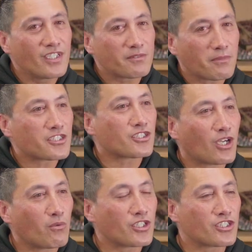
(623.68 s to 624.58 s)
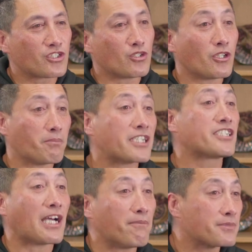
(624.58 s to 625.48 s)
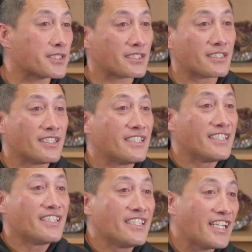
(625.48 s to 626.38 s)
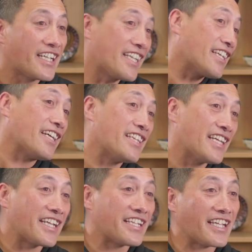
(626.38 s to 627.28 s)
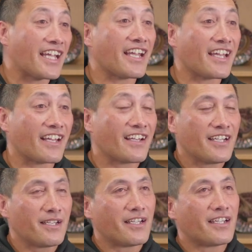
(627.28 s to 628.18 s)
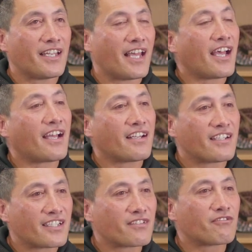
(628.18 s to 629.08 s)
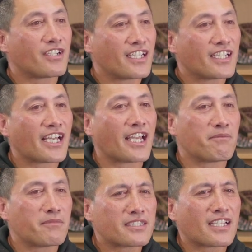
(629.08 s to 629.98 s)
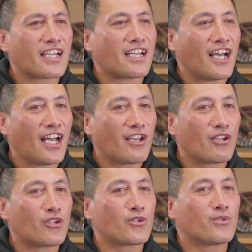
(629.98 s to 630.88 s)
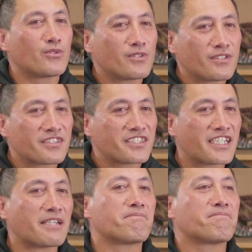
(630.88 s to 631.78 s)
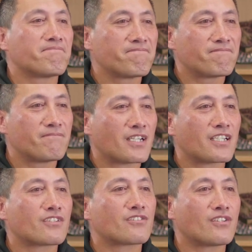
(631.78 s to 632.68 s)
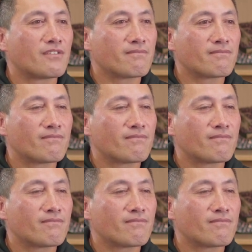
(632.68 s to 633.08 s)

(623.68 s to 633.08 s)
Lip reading: As much as I wanted to do the big jumps and get there in the end, it really came as a little step, one at a time.